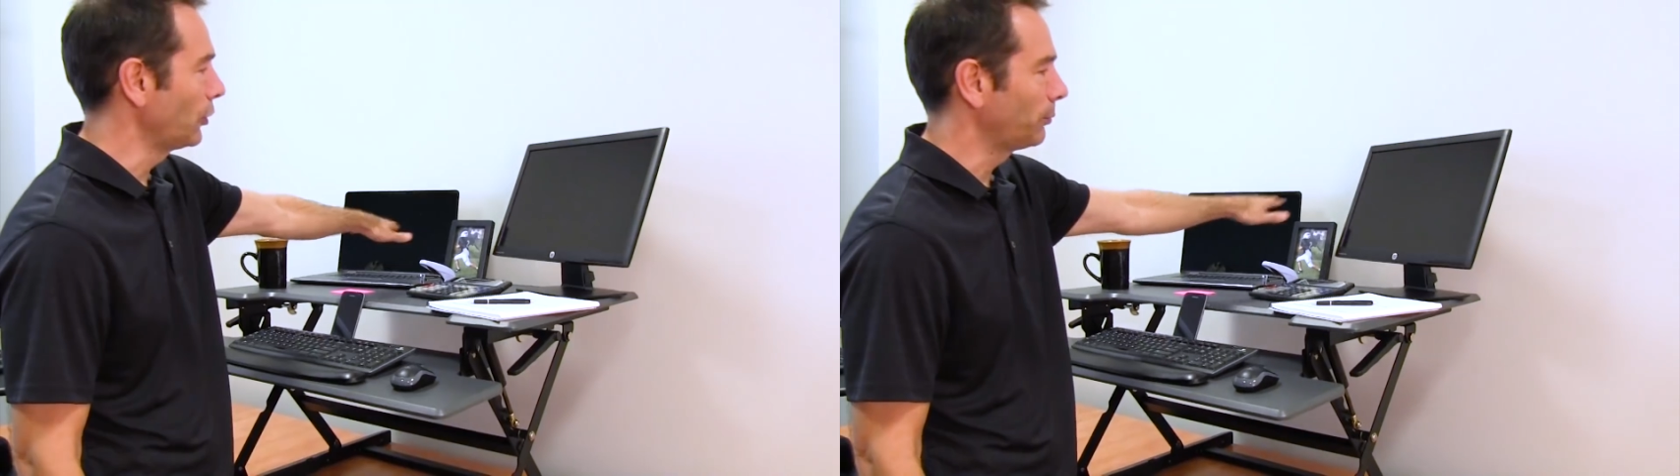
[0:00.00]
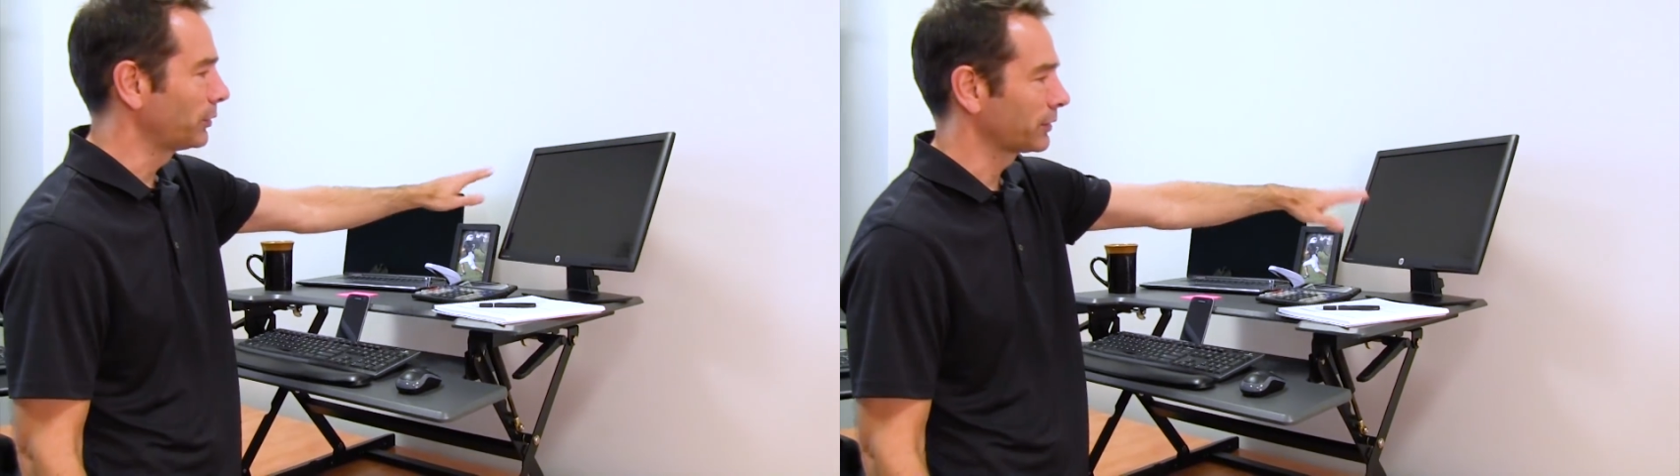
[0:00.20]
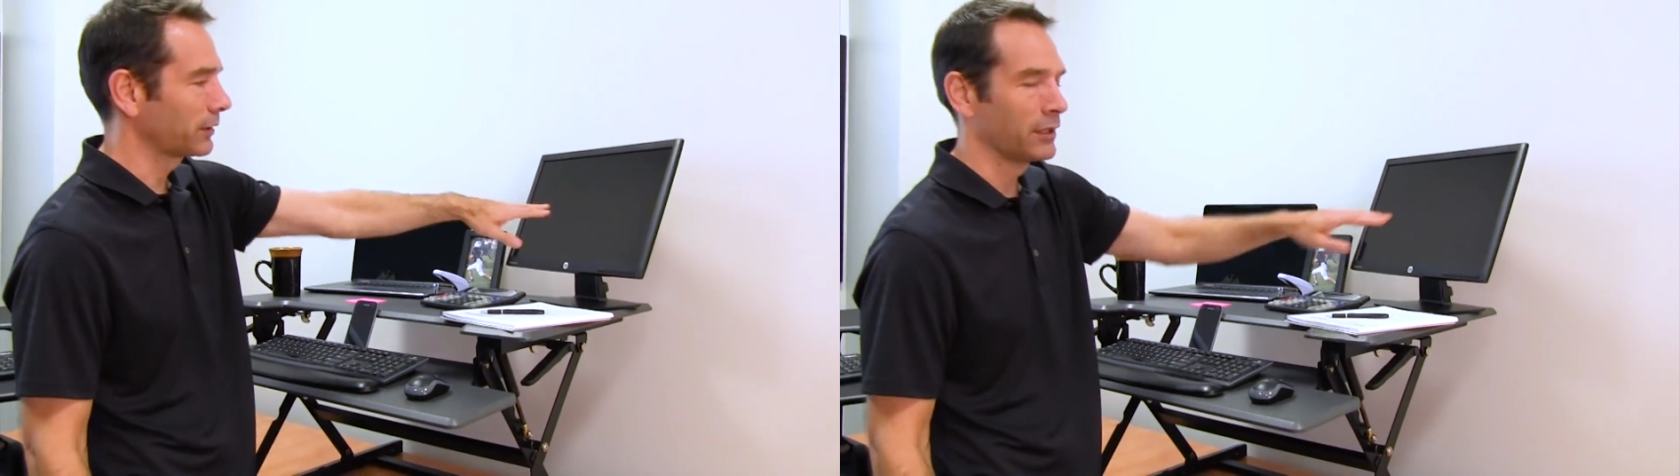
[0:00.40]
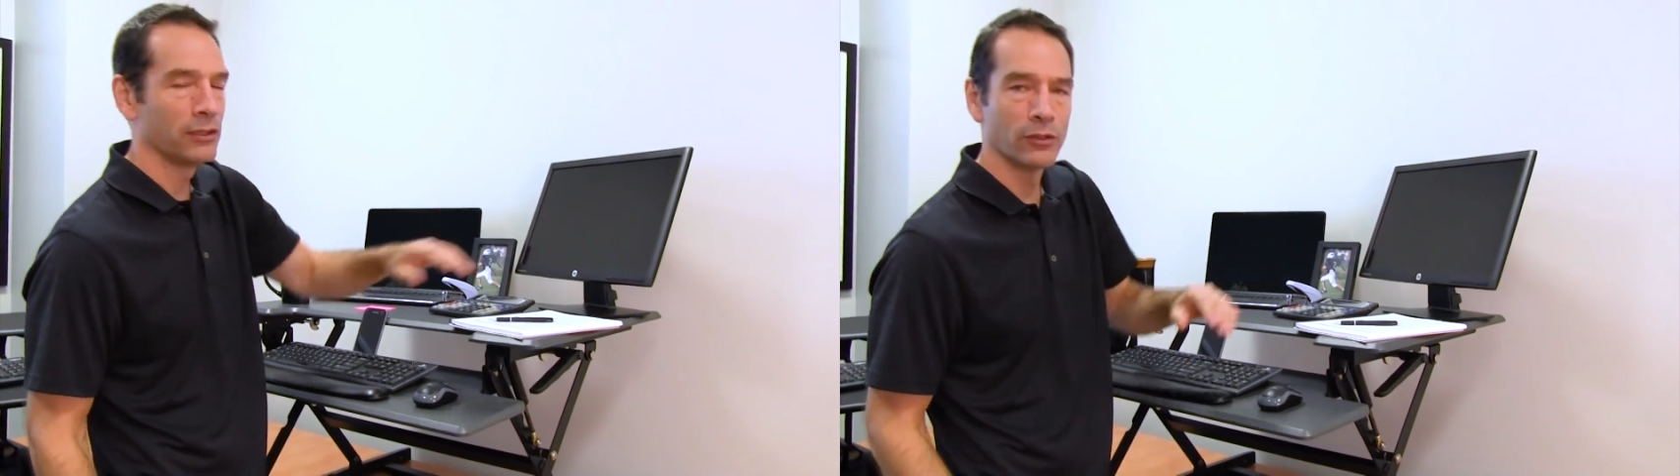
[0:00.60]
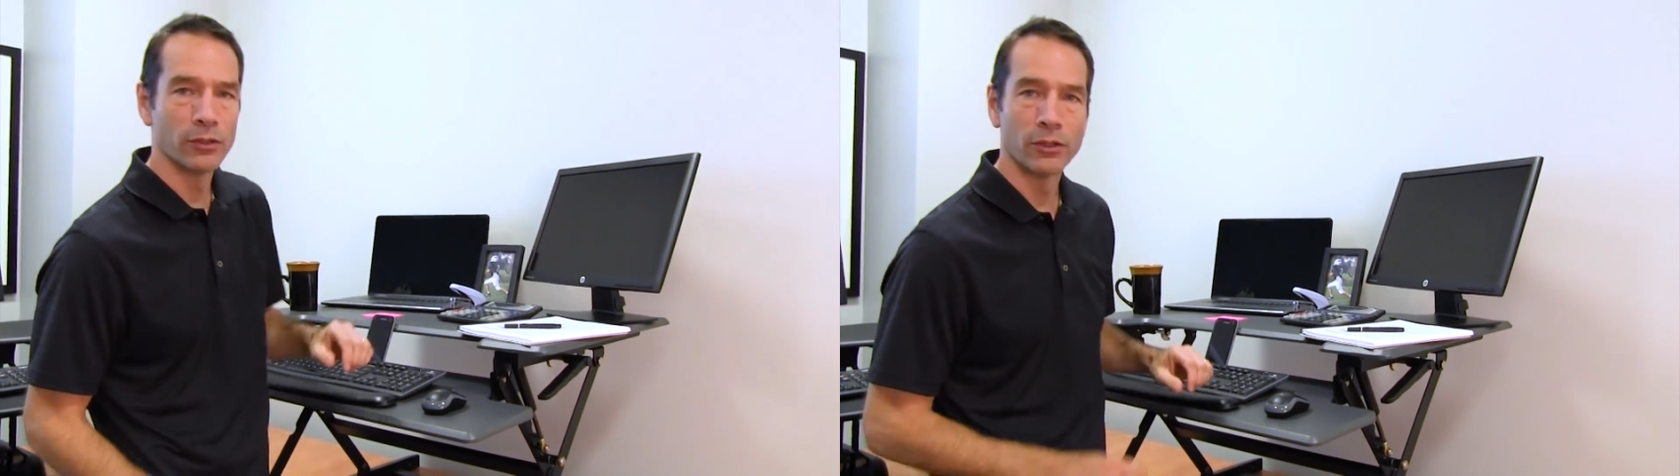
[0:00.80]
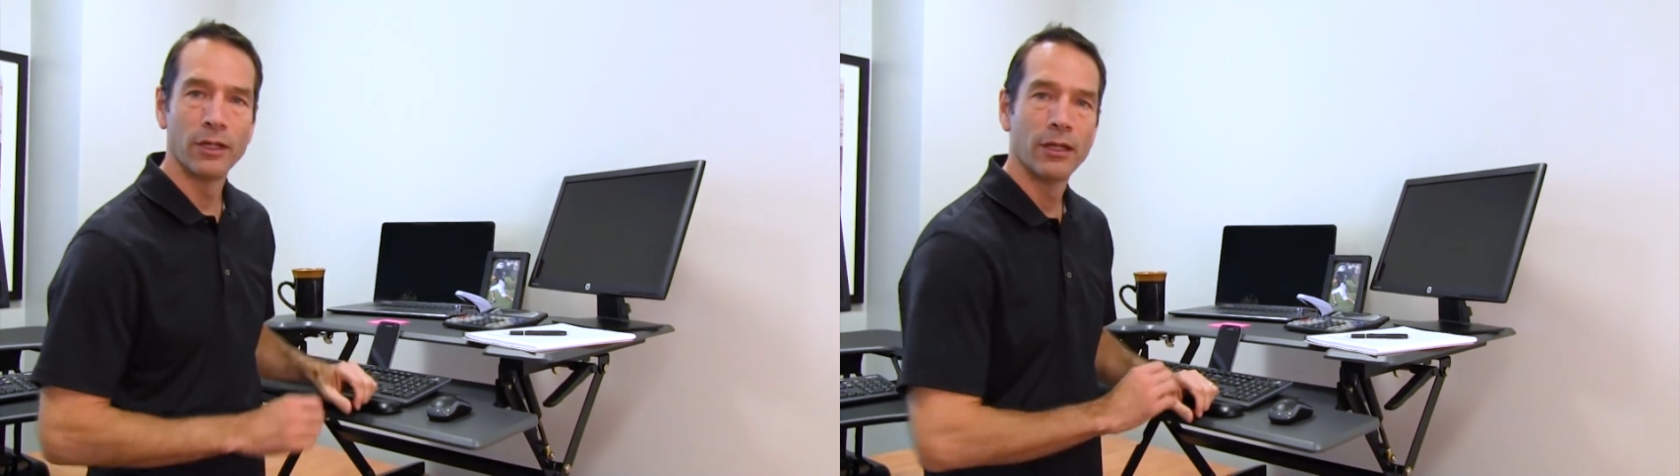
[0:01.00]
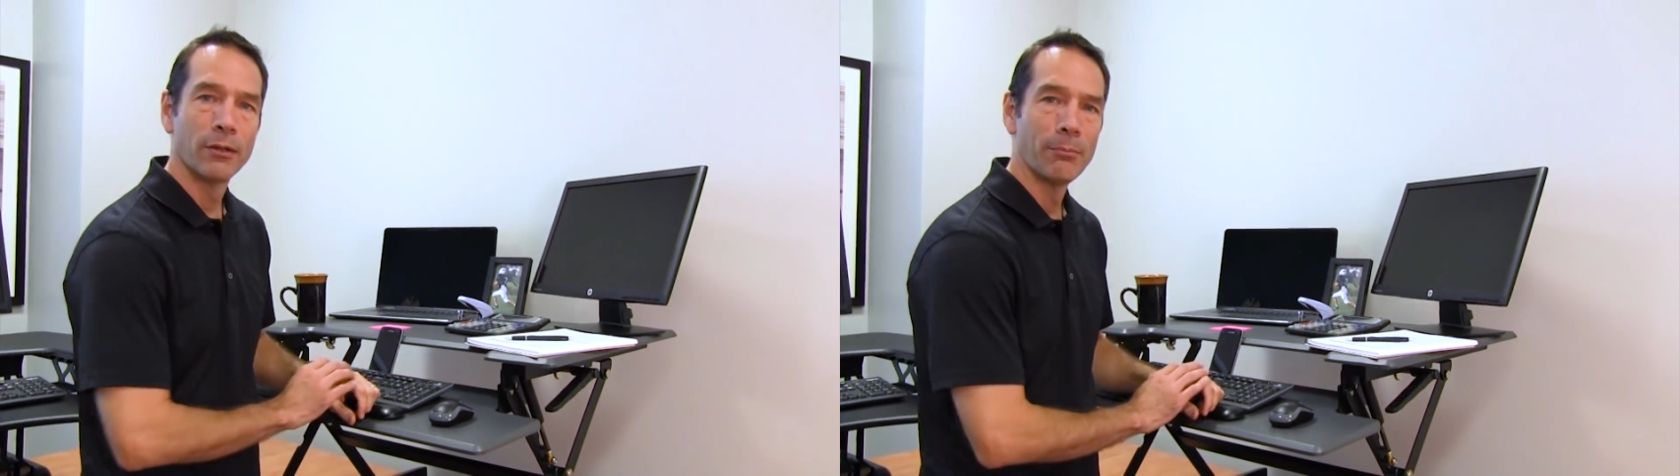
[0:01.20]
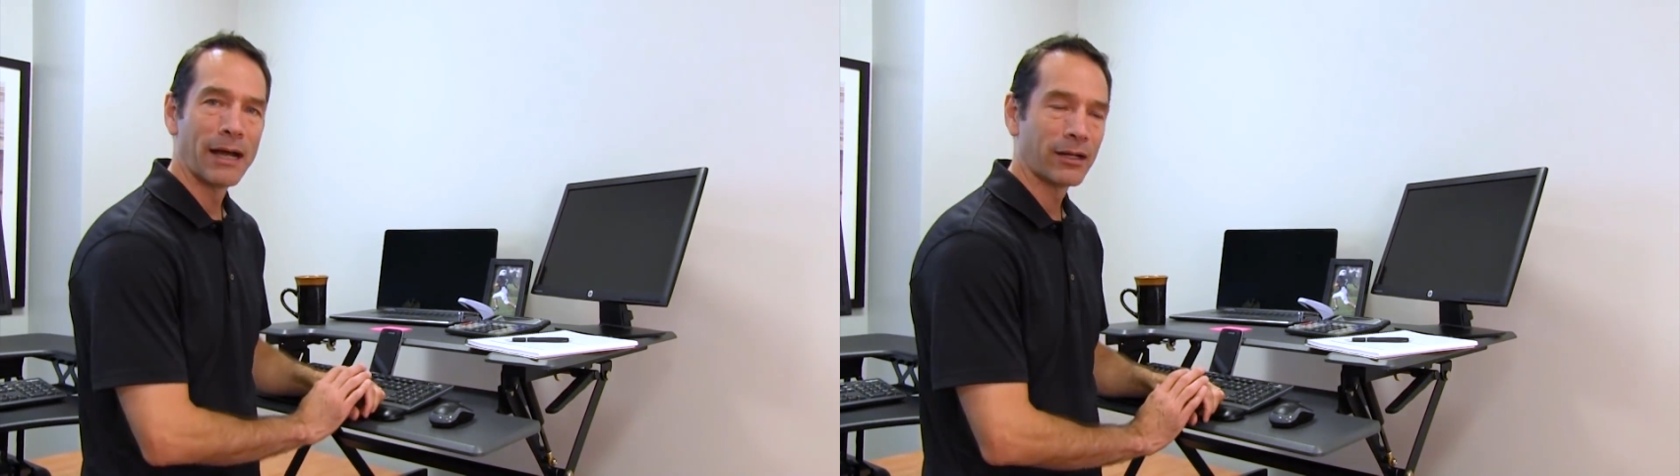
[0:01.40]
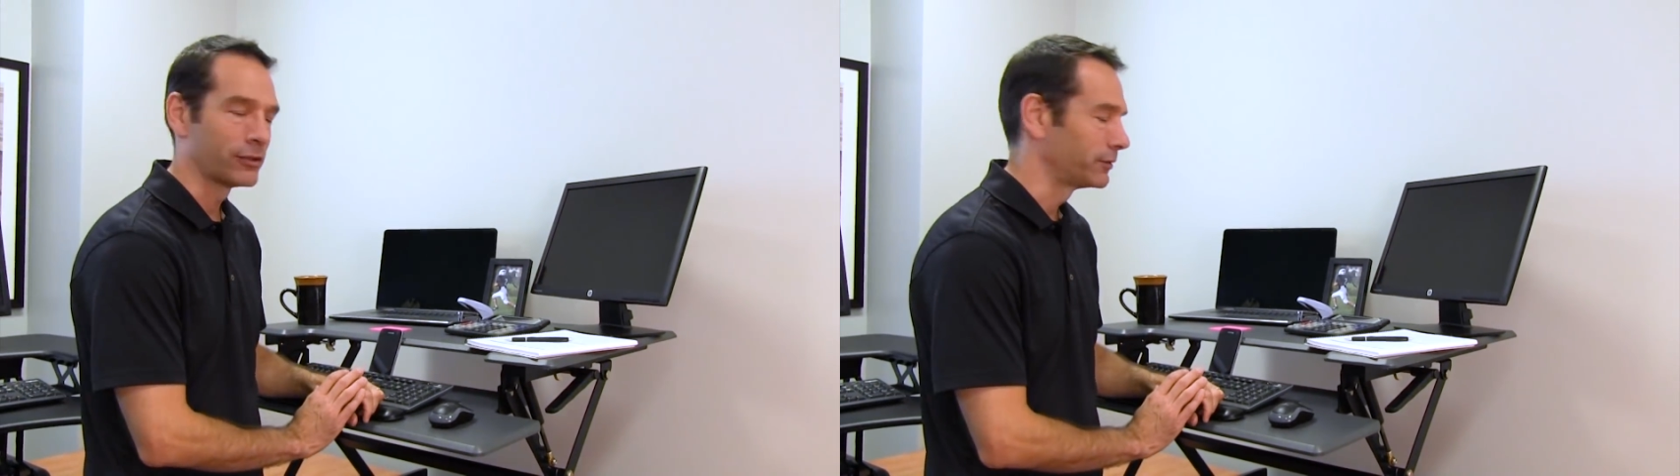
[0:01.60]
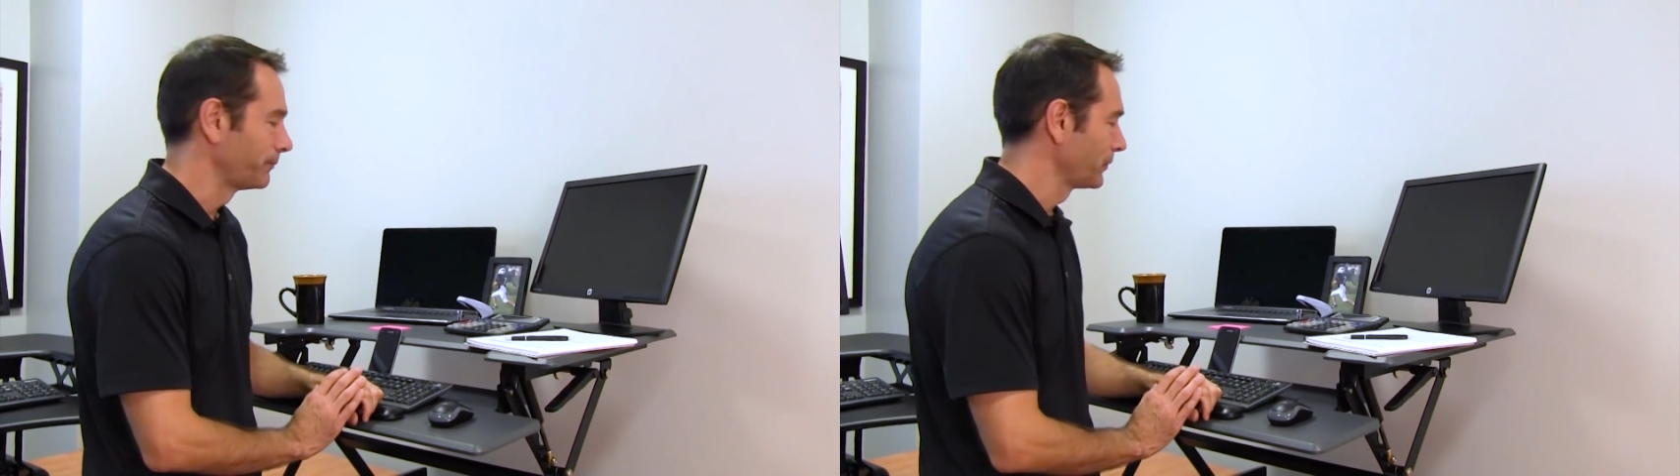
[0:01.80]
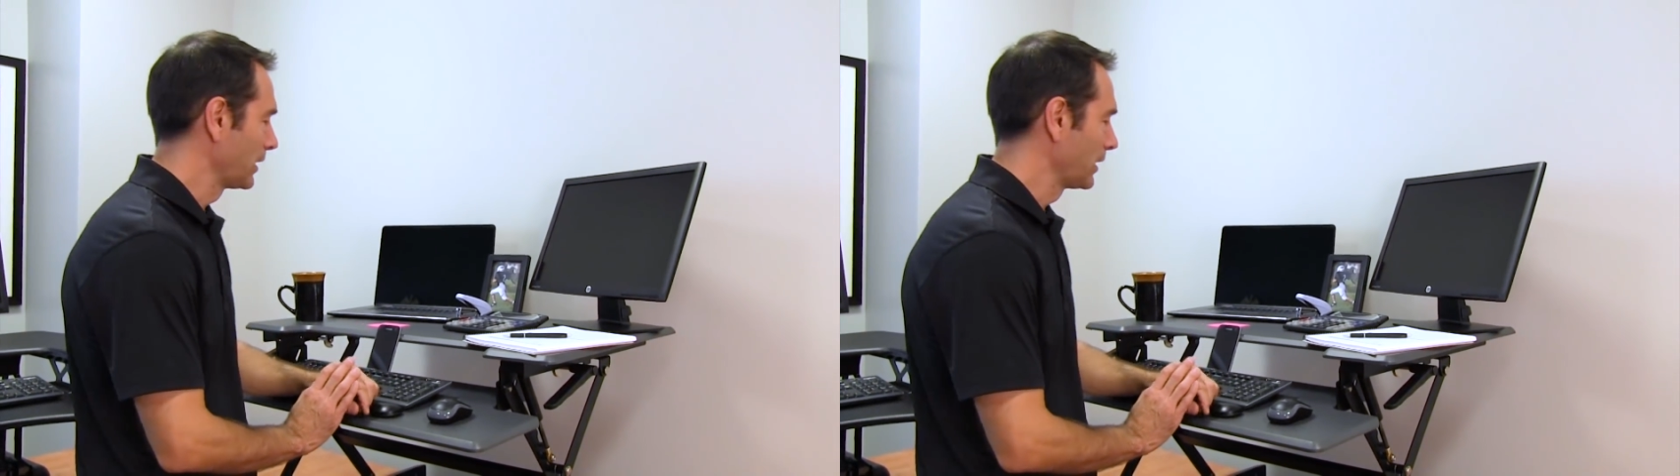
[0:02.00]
notebook and your monitor.